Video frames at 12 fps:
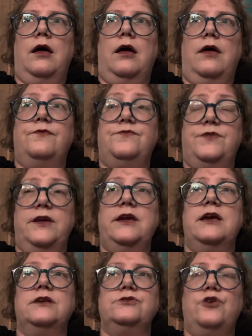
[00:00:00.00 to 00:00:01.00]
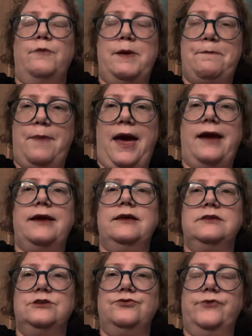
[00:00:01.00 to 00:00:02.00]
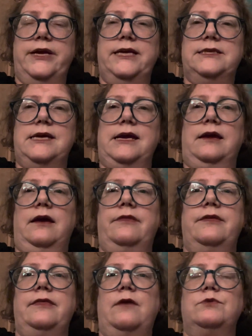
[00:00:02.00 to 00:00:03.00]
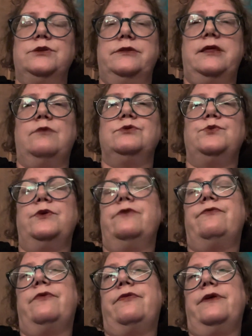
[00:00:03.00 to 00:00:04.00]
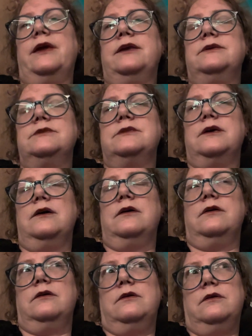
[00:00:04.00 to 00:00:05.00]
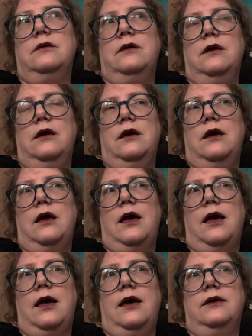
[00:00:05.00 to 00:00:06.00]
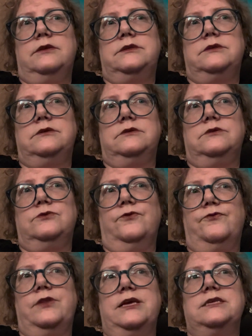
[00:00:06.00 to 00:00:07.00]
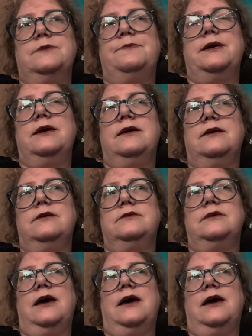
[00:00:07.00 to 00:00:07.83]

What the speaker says: I think it has got me back into reading. I think that was one of the things that had sort of disappeared